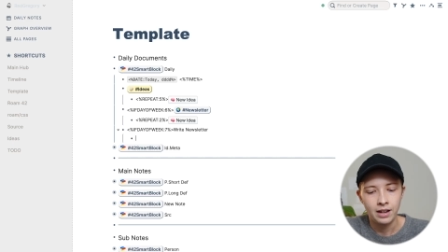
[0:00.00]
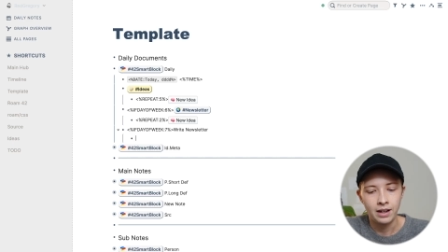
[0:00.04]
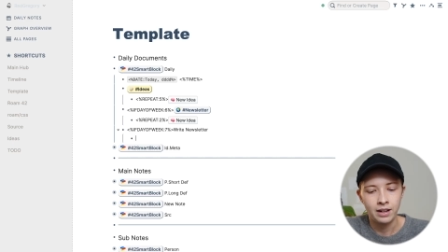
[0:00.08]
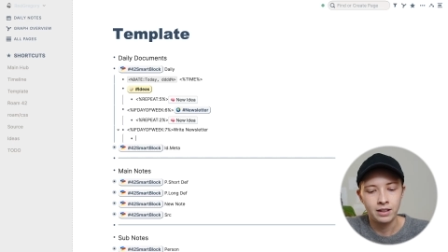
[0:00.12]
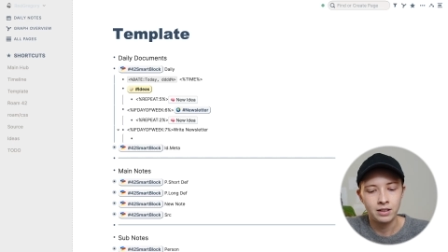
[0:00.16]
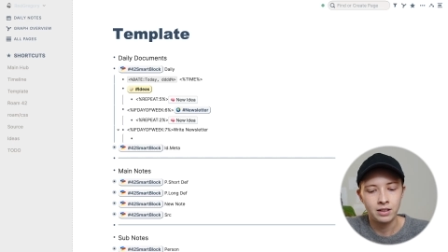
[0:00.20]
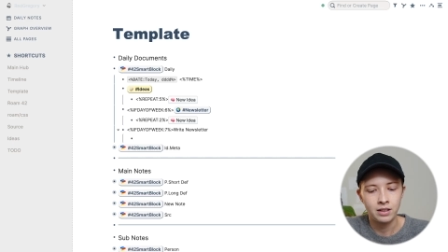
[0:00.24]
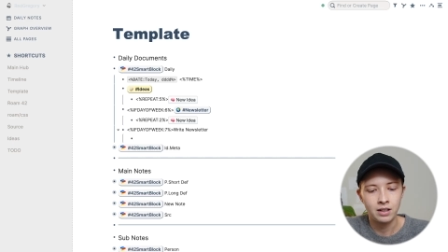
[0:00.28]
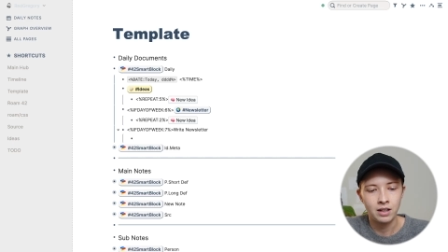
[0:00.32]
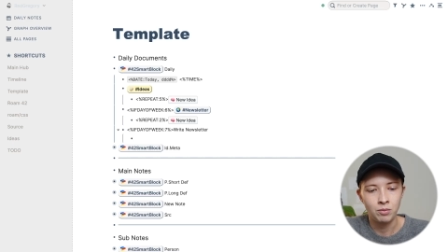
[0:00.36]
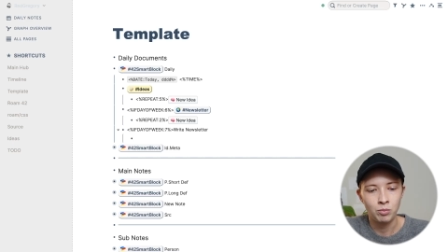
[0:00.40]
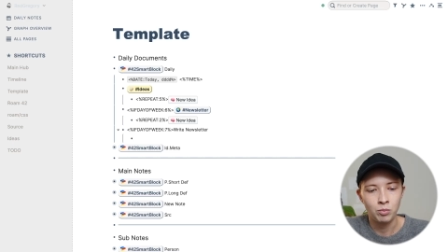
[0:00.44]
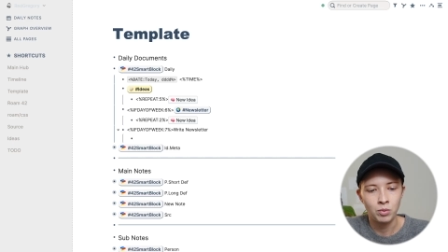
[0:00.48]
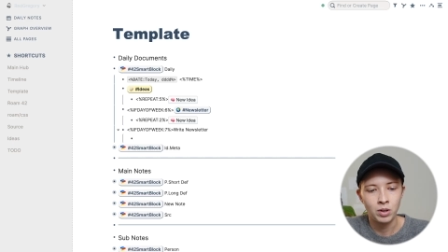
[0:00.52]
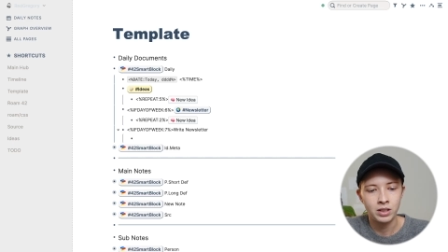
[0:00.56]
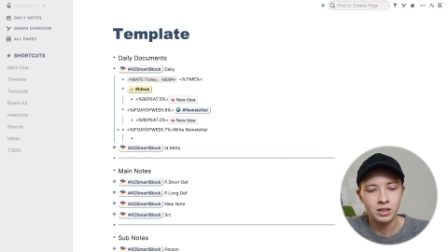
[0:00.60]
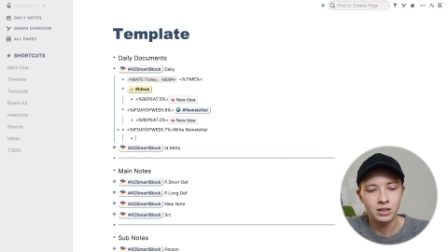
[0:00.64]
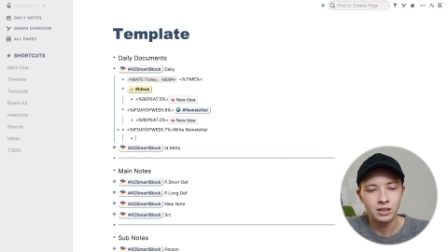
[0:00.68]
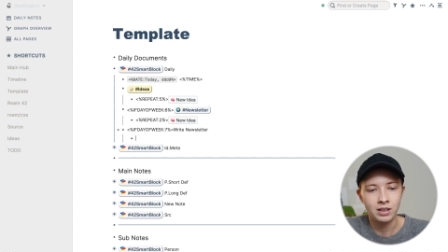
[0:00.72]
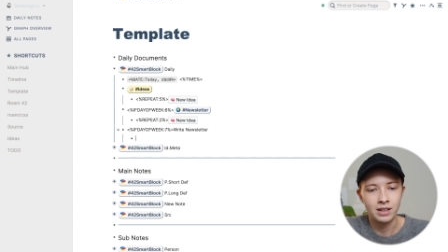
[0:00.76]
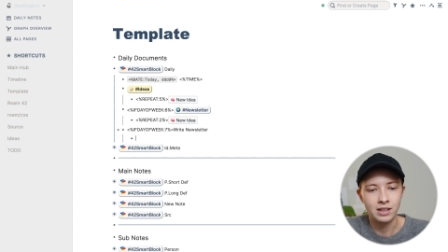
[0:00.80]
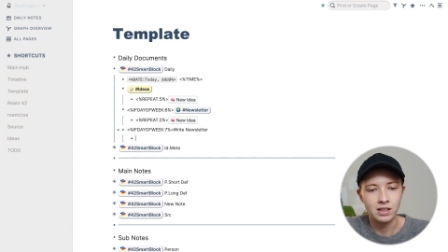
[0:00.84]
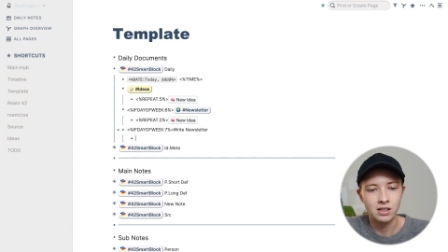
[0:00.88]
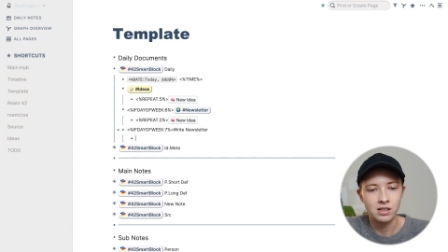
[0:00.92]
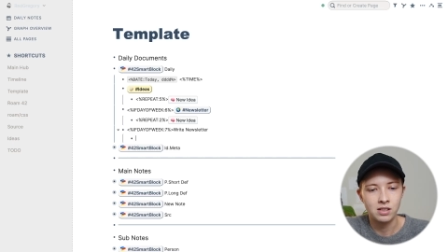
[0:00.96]
and then I
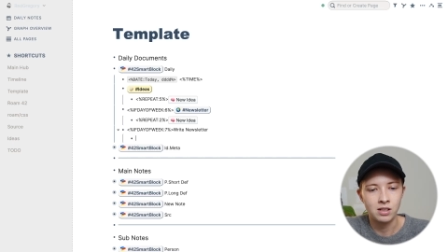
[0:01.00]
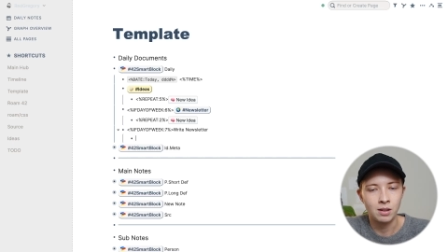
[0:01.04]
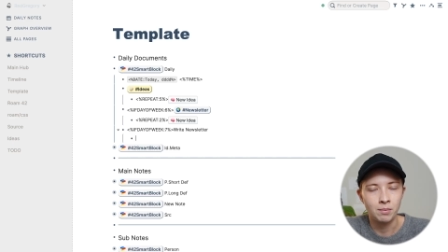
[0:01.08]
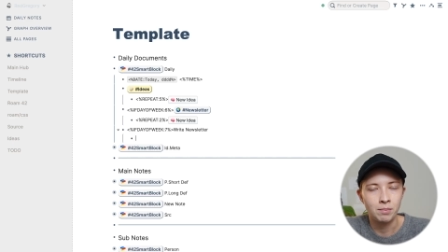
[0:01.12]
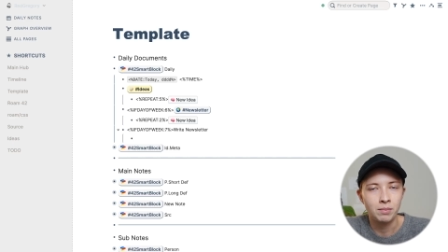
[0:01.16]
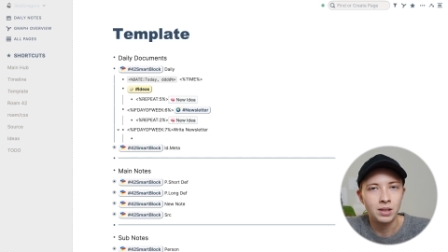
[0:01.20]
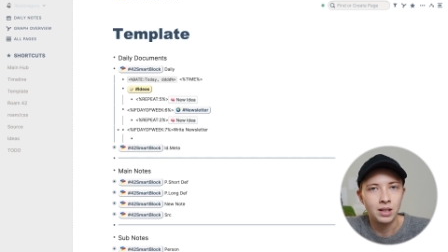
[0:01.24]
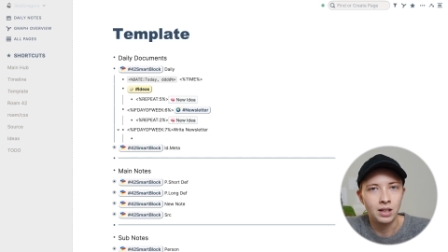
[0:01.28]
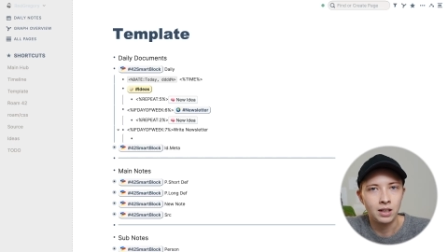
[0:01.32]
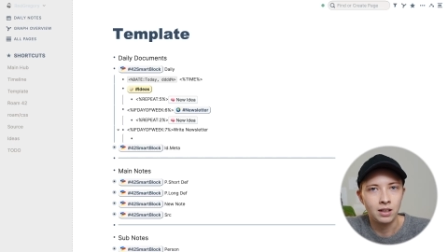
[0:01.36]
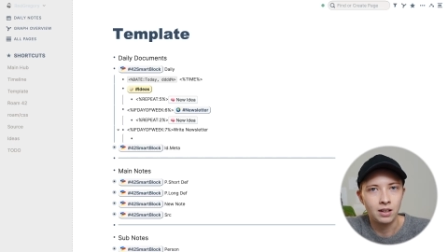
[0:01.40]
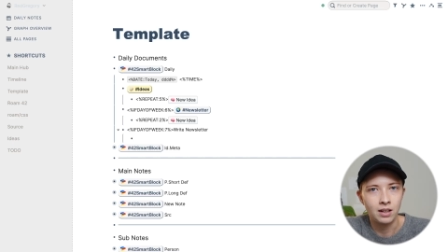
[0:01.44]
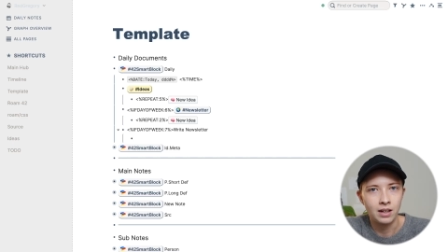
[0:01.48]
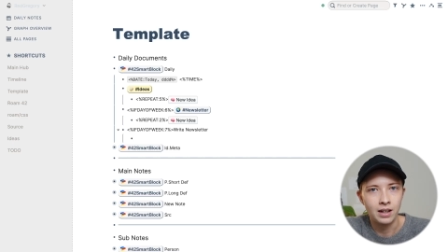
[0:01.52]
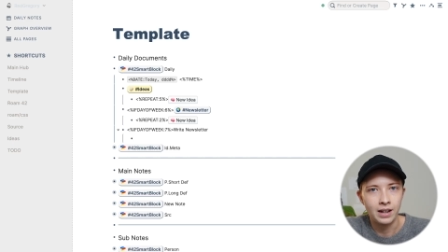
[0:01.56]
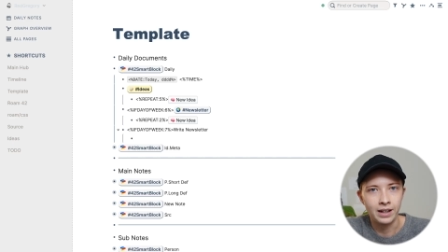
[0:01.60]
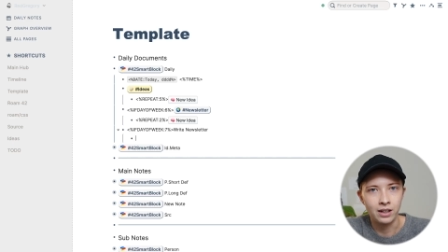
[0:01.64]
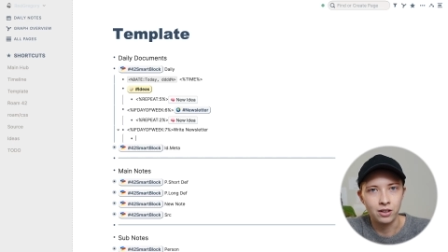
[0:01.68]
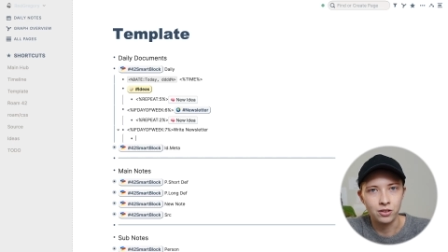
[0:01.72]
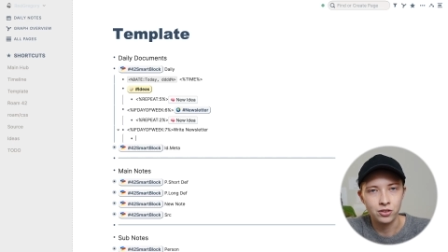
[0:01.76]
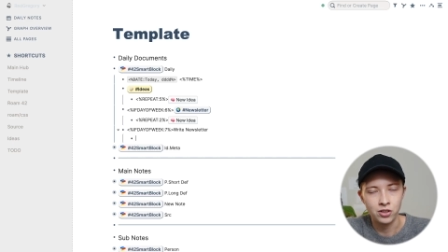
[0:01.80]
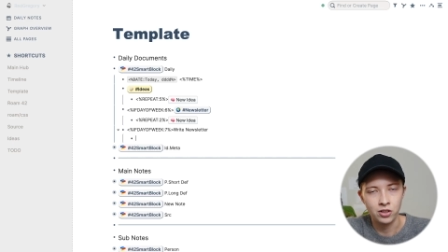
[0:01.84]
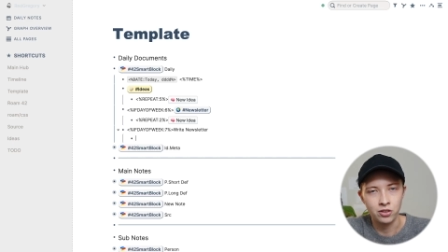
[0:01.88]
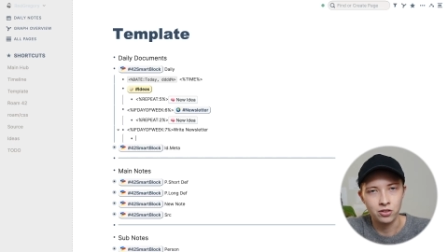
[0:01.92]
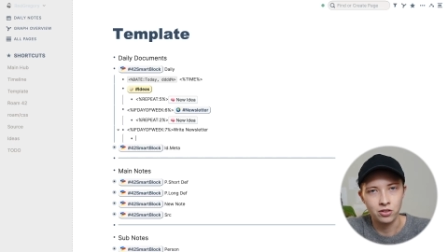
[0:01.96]
want like something
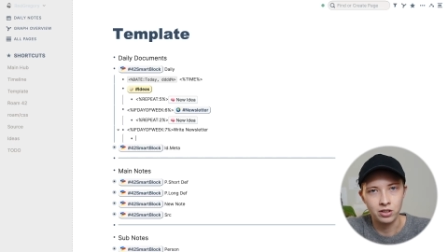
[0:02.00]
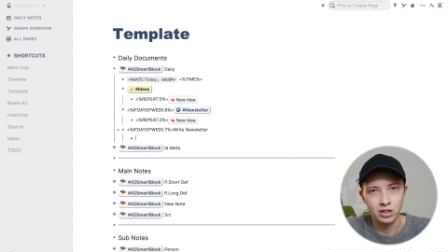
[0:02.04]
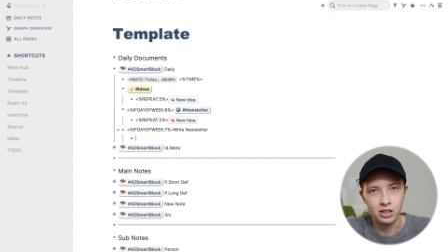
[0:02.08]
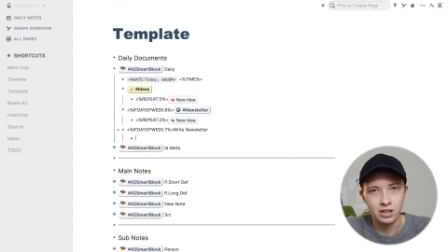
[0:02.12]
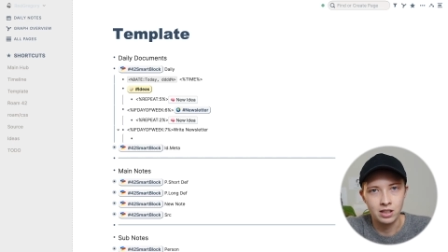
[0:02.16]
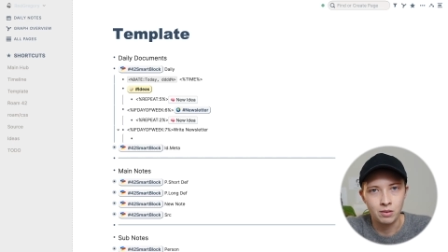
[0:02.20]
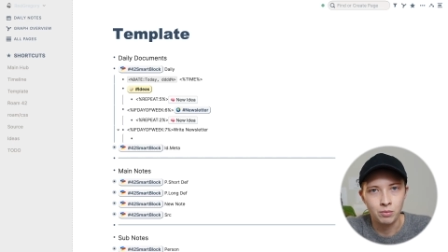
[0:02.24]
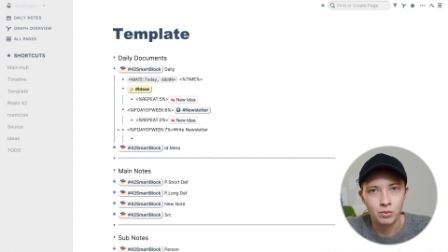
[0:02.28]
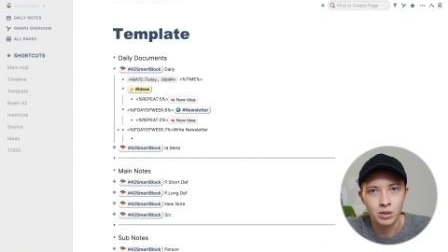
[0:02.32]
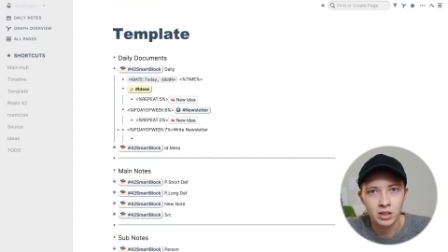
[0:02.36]
else underneath.